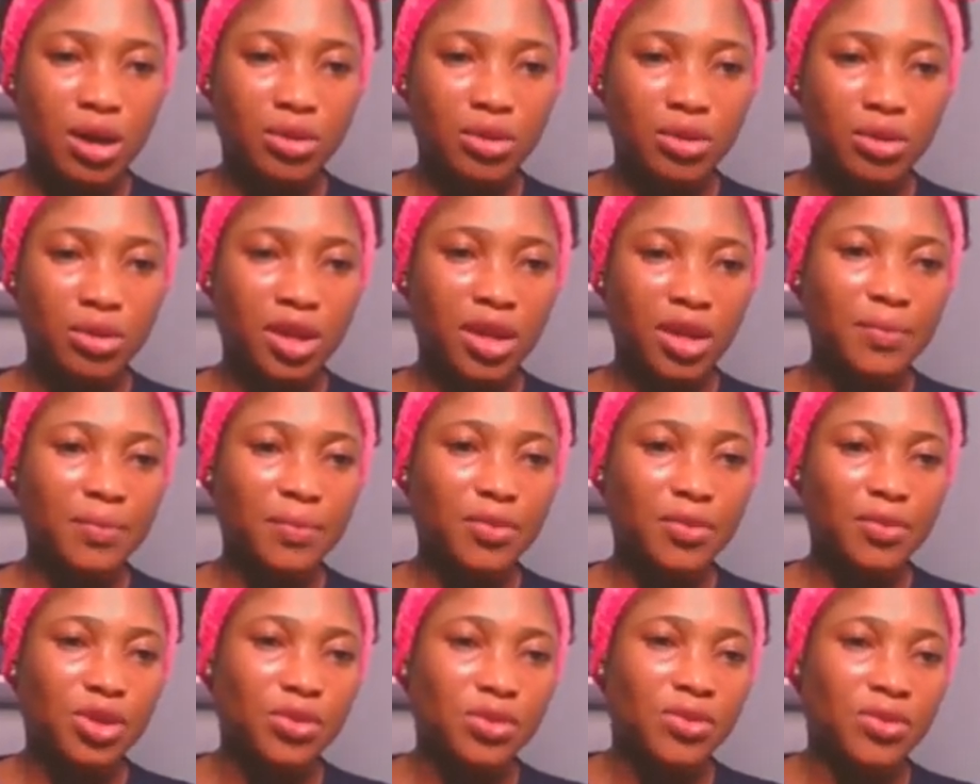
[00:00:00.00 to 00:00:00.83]
Okay,
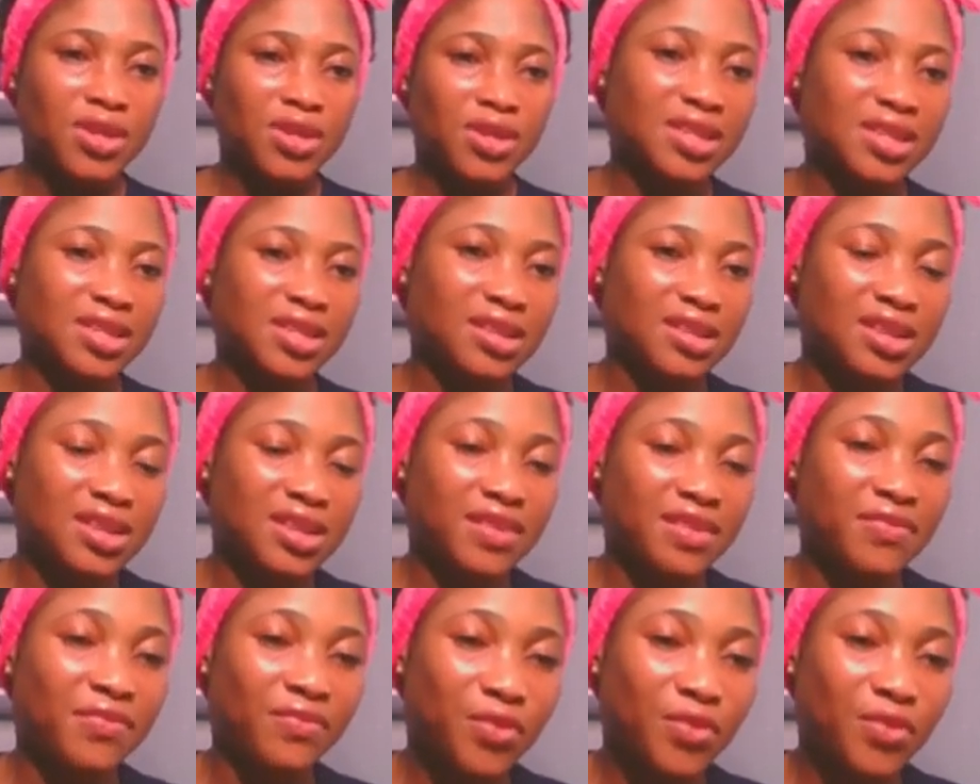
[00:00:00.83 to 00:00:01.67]
so it's another
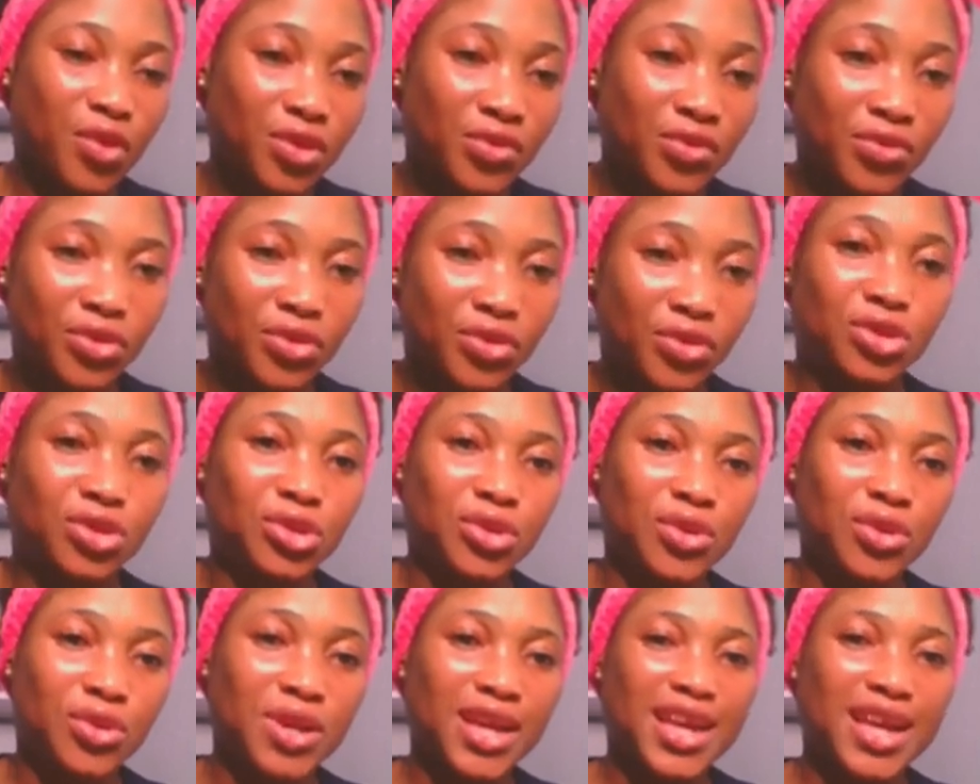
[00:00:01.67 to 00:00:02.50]
fun
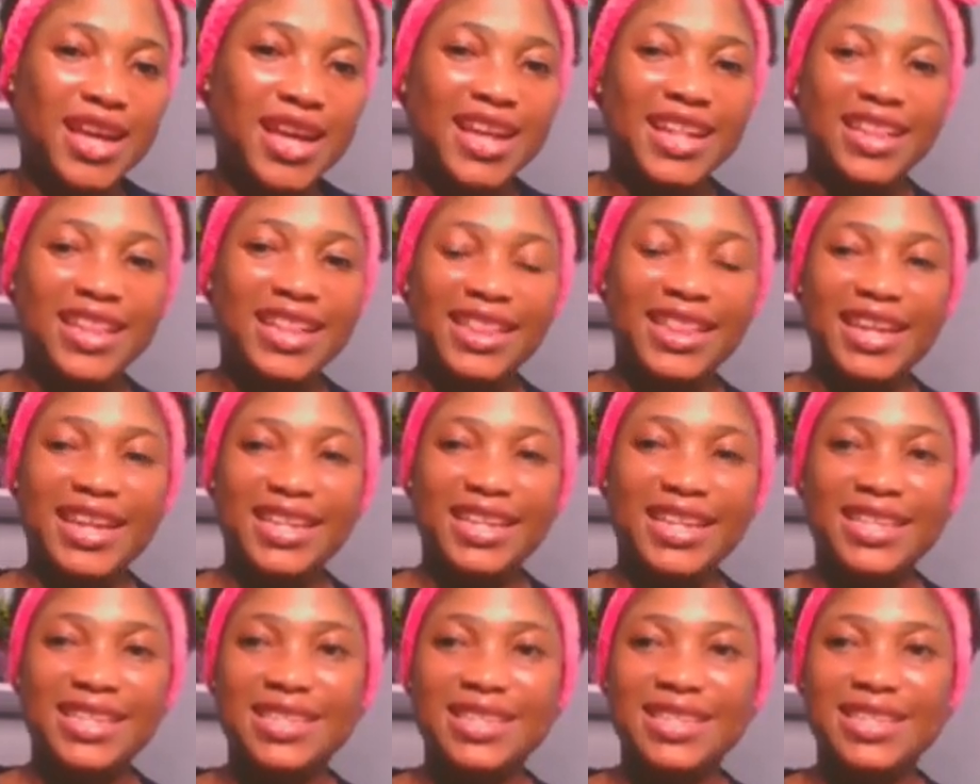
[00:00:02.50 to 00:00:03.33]
feature
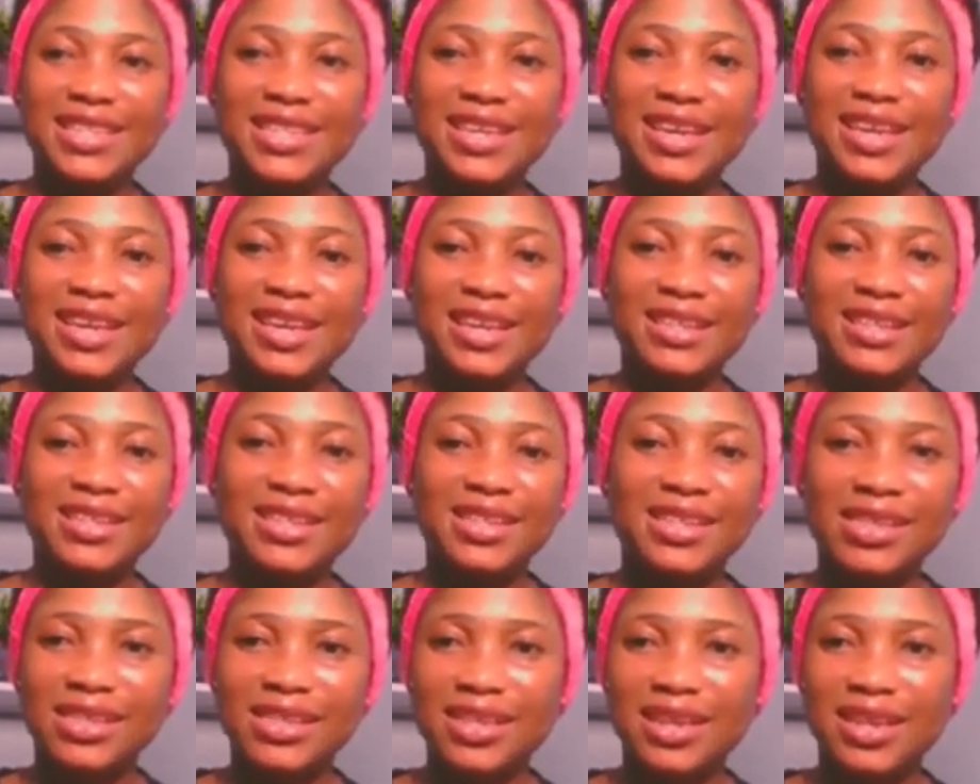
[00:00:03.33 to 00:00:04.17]
that
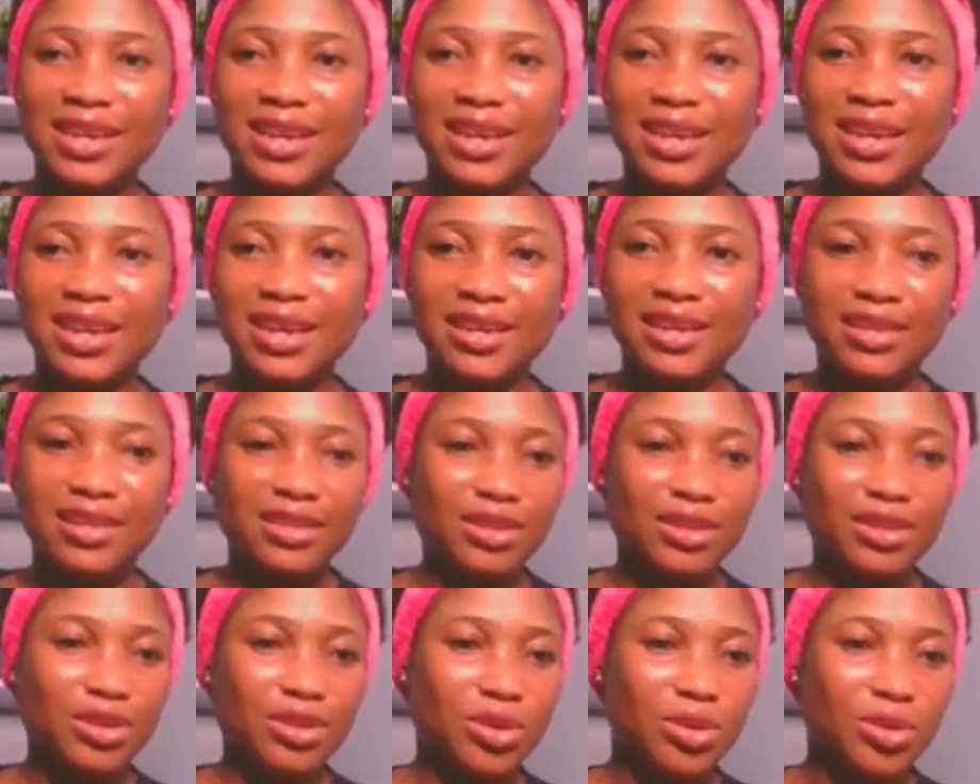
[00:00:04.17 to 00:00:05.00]
is in
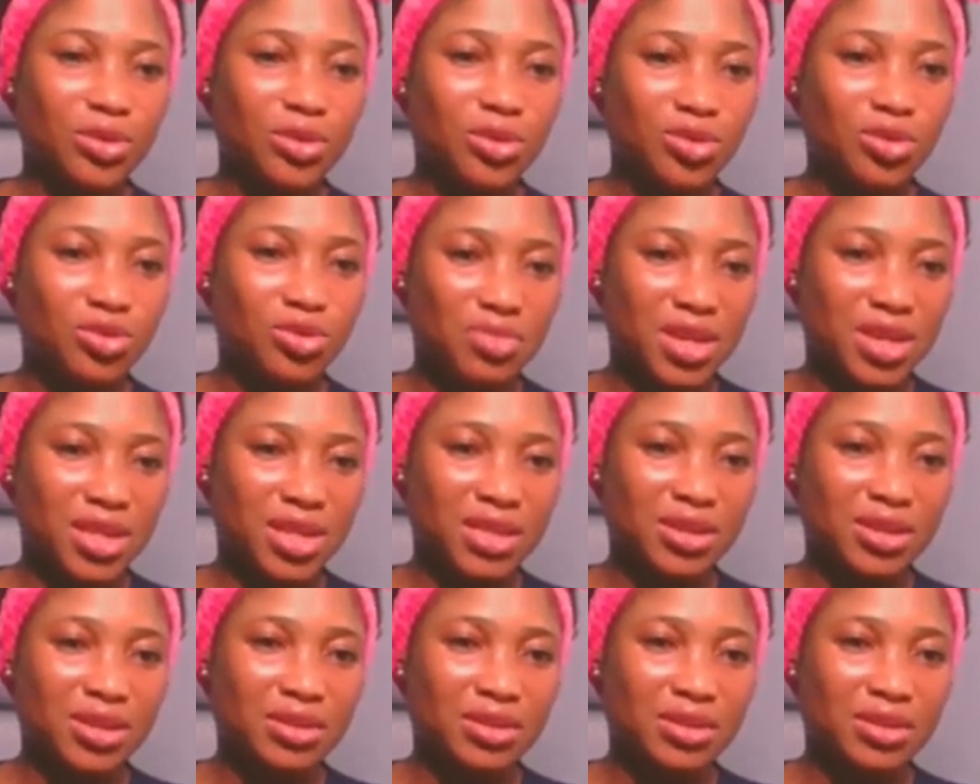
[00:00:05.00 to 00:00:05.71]
Google Meet.